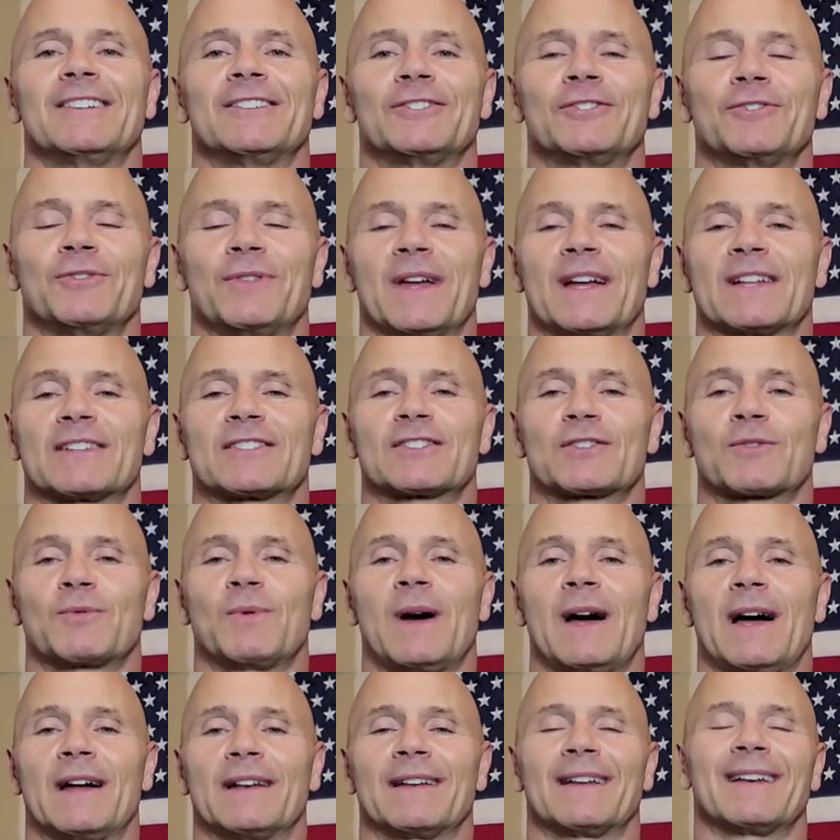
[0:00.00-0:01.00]
do that
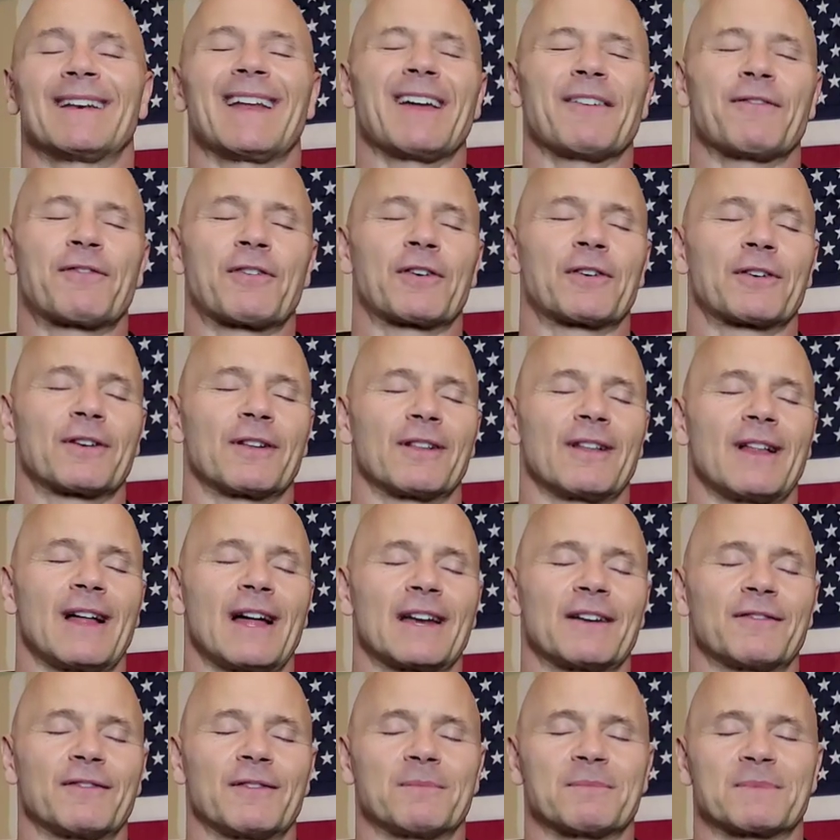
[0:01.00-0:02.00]
squat. And I've heard a
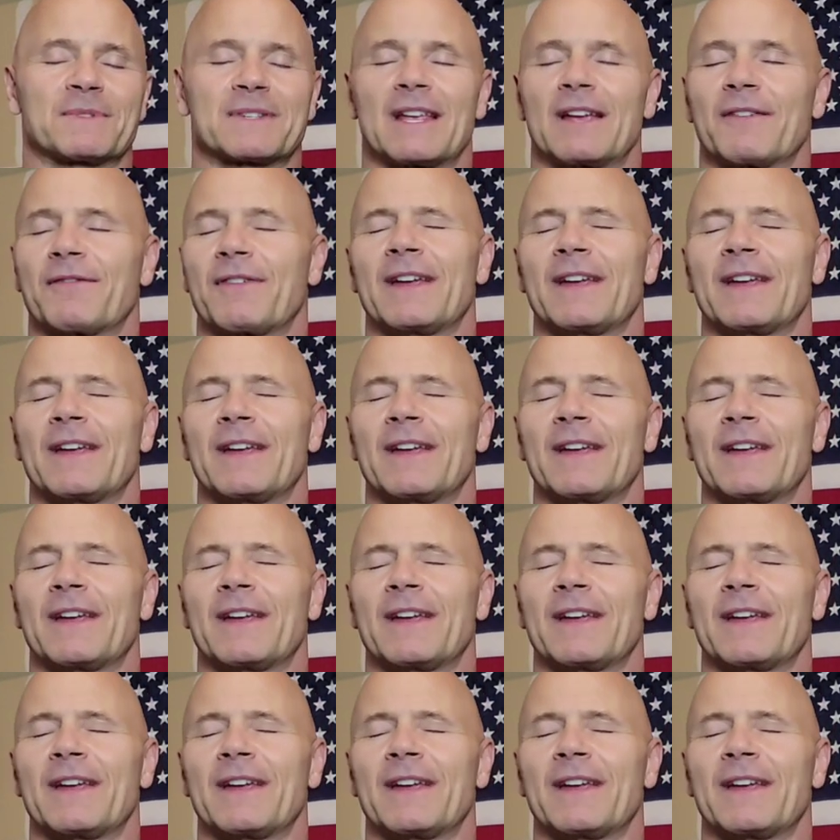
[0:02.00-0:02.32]
lot of them say,